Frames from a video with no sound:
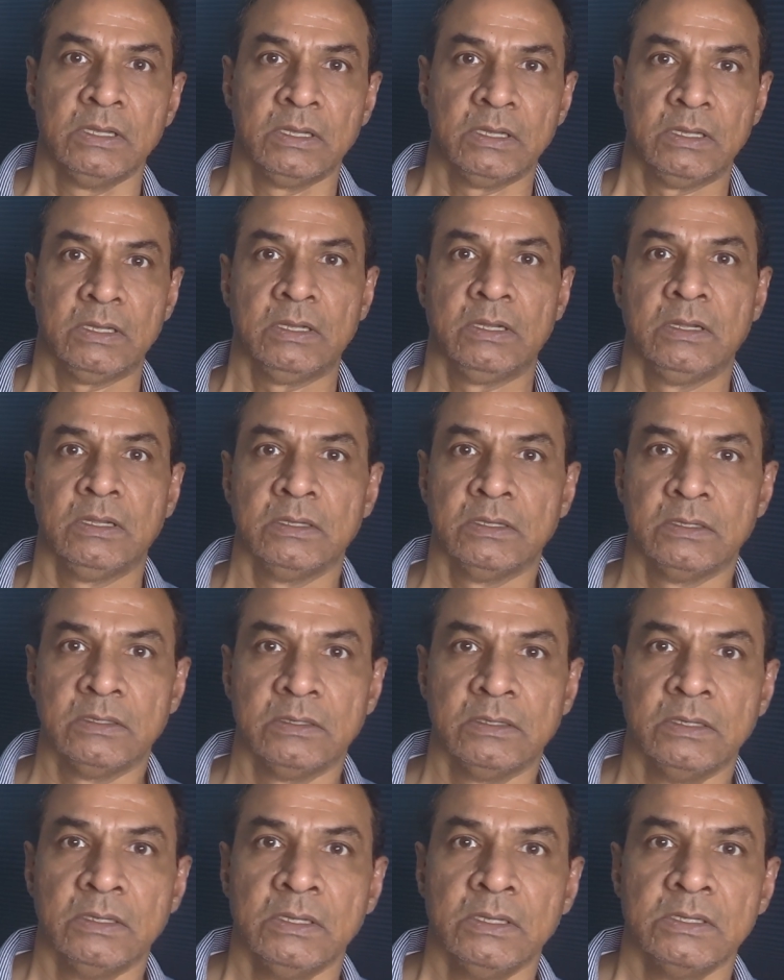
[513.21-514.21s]
and
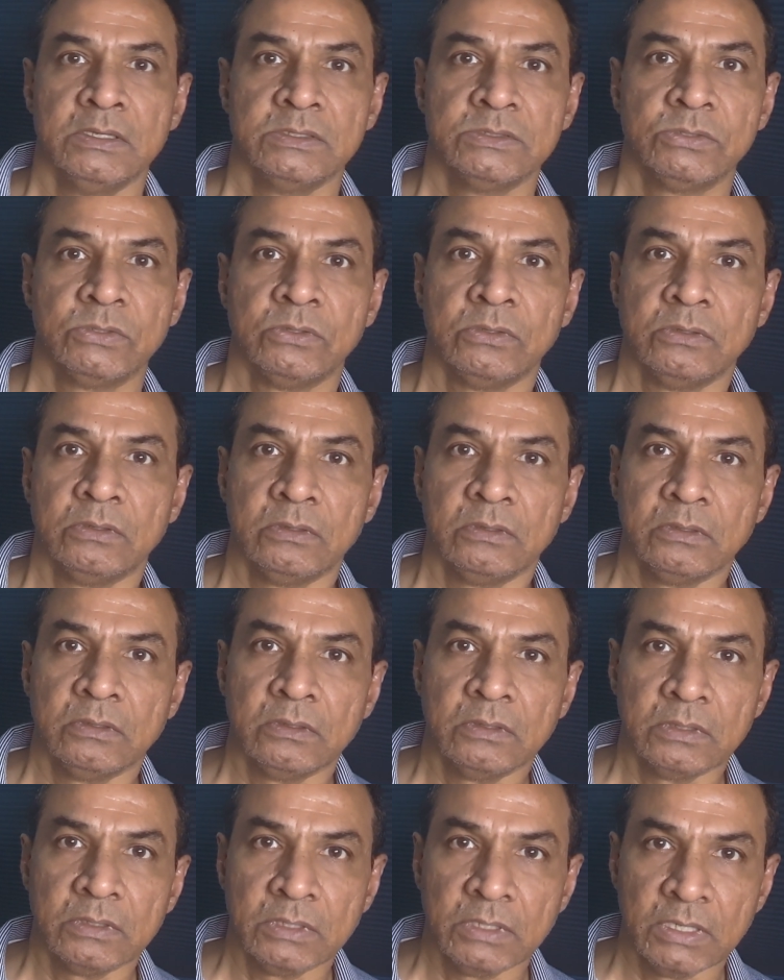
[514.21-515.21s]
so
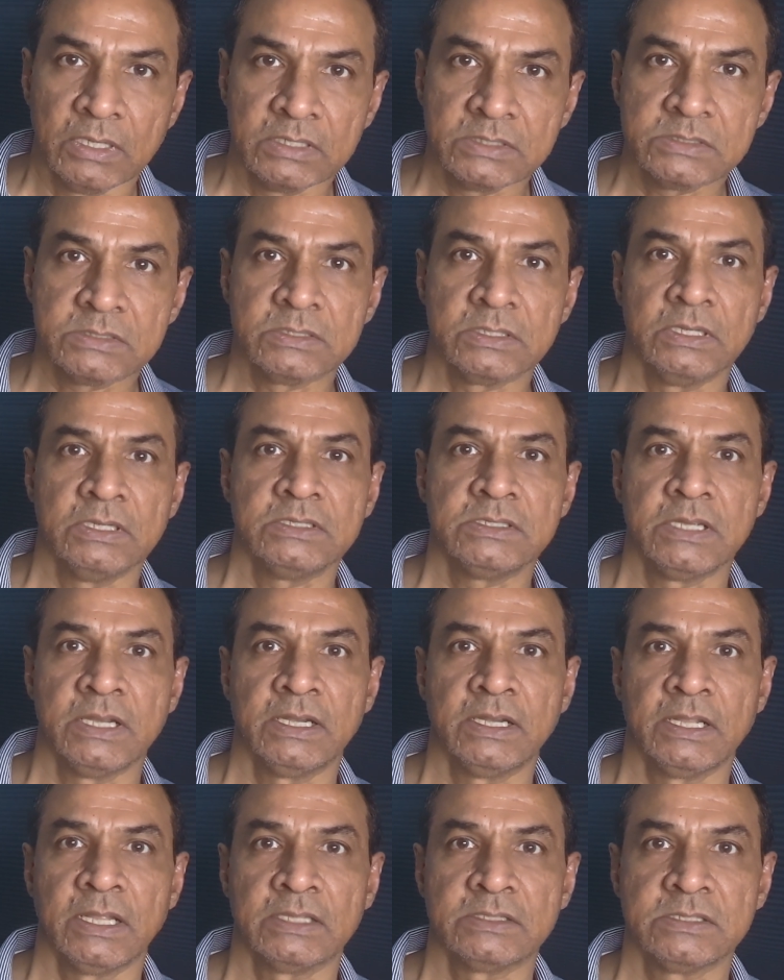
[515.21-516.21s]
it's an
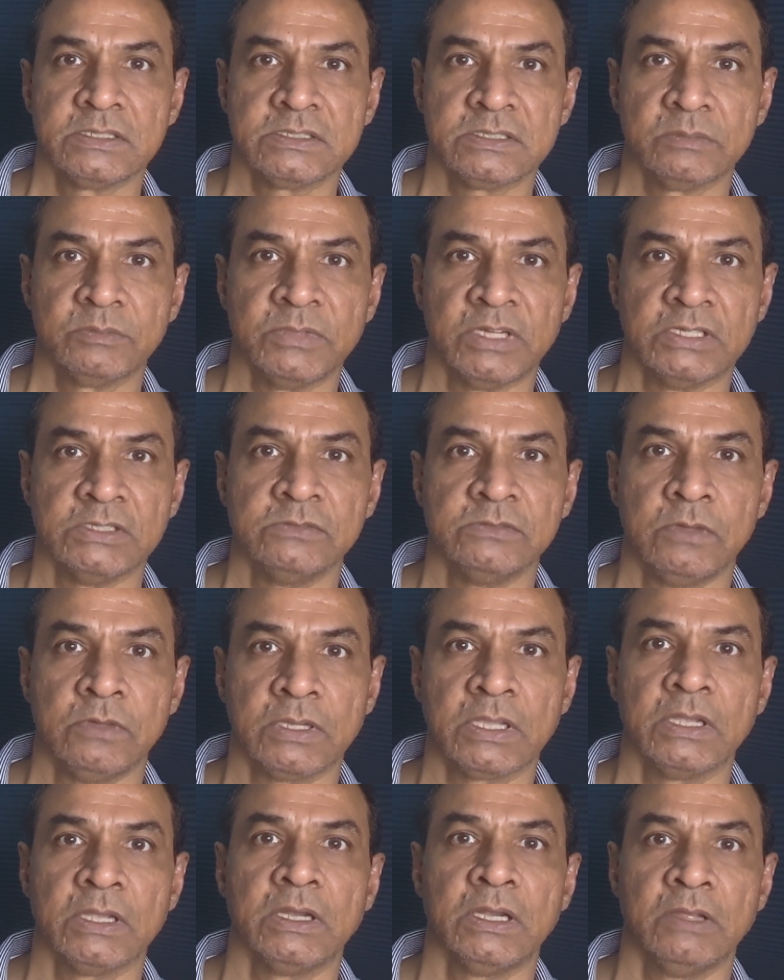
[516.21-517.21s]
entire system that is
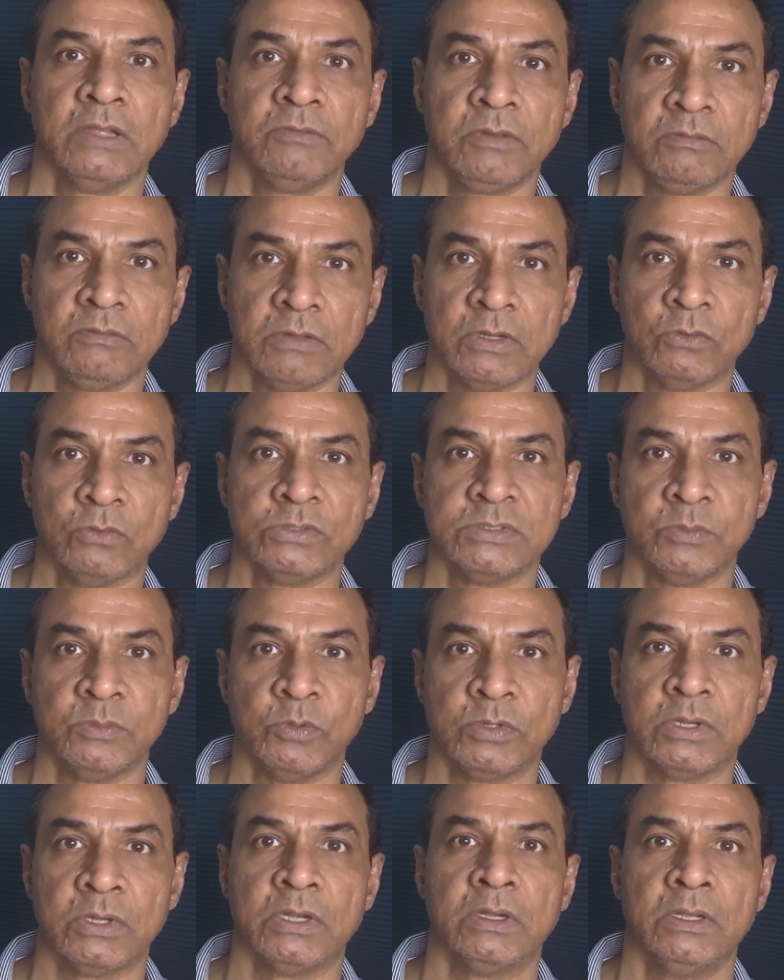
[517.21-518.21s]
working, and everyone knows
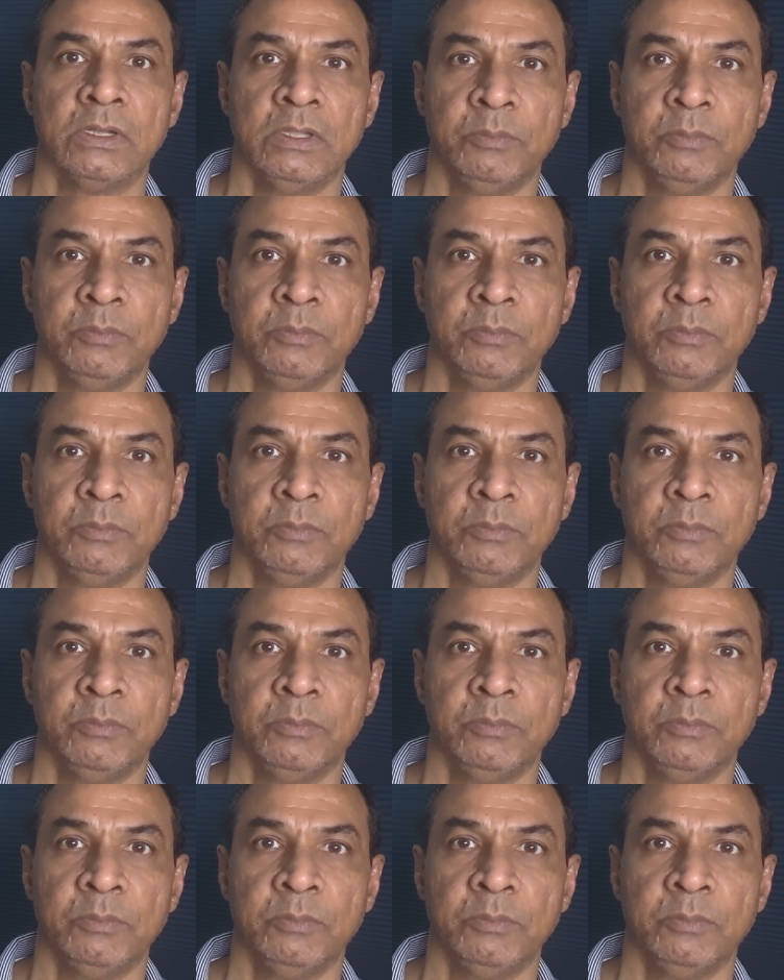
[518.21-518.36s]
about it.